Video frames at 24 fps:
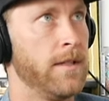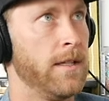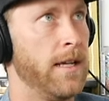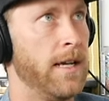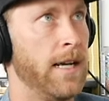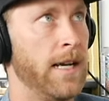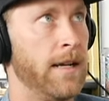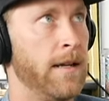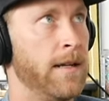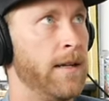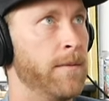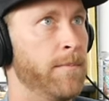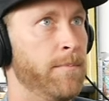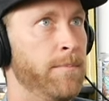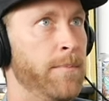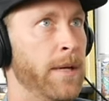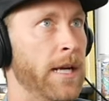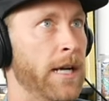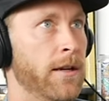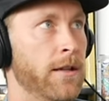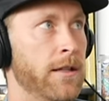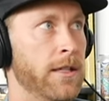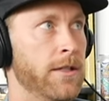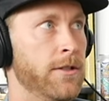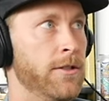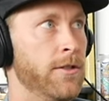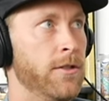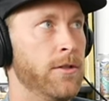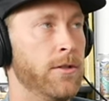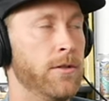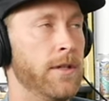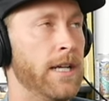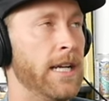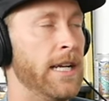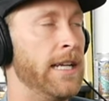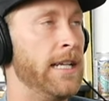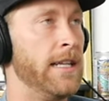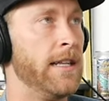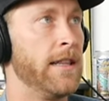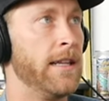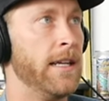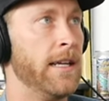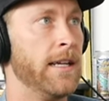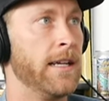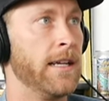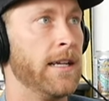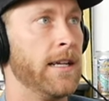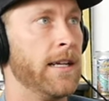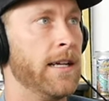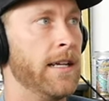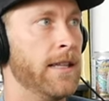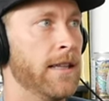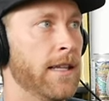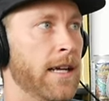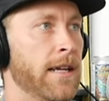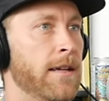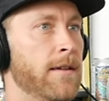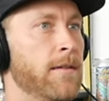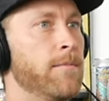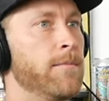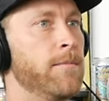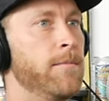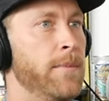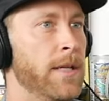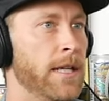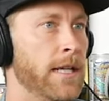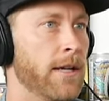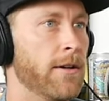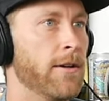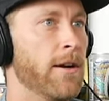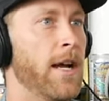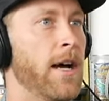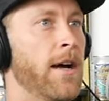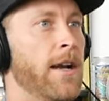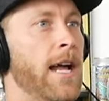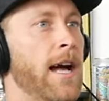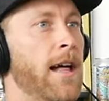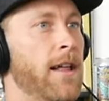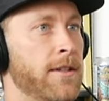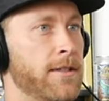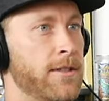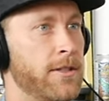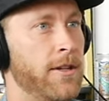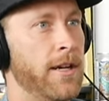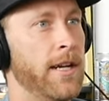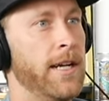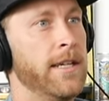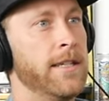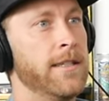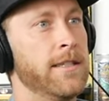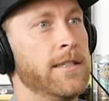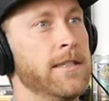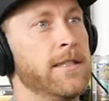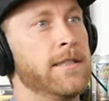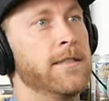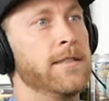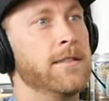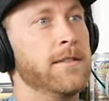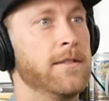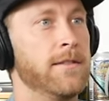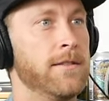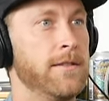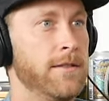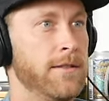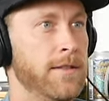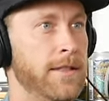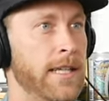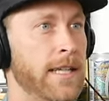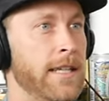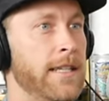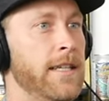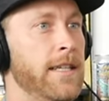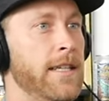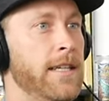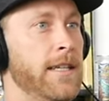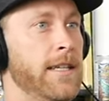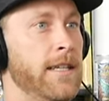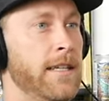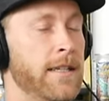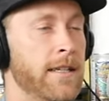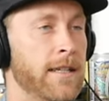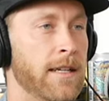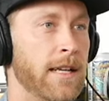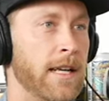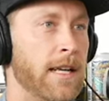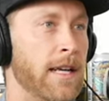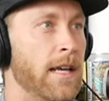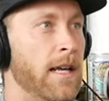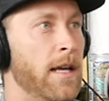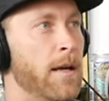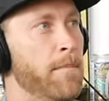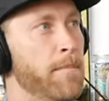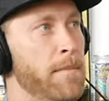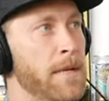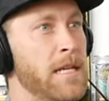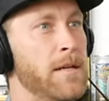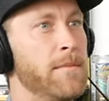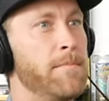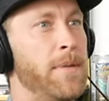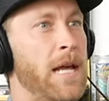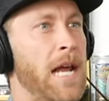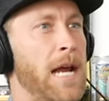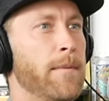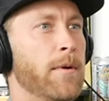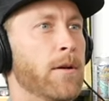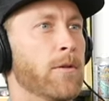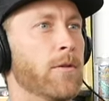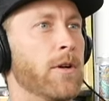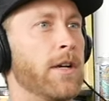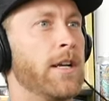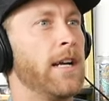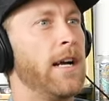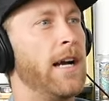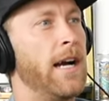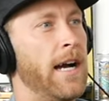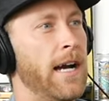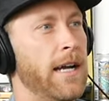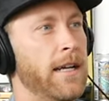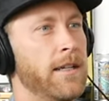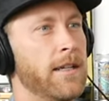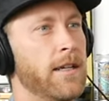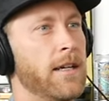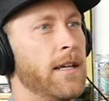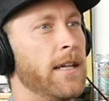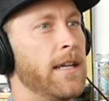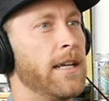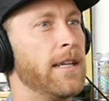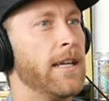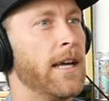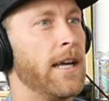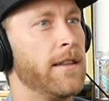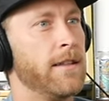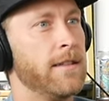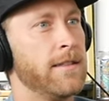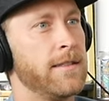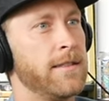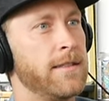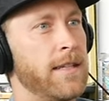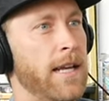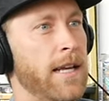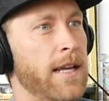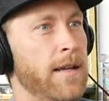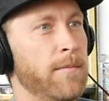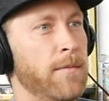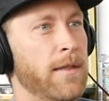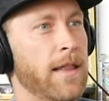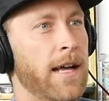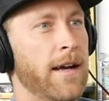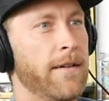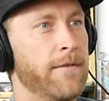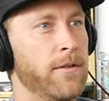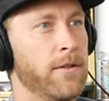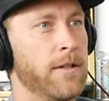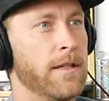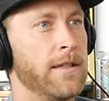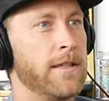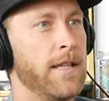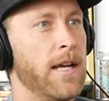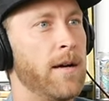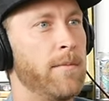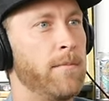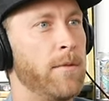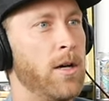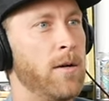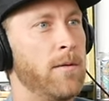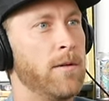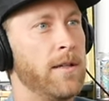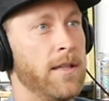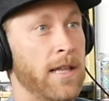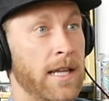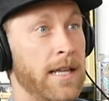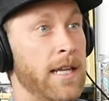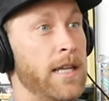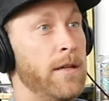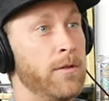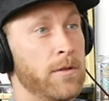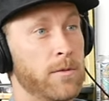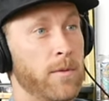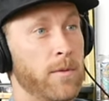I could barely do anything. And like being around Alex Graydon and Dickey, and me and Bammer were kind of like at the same level at that moment. Like he was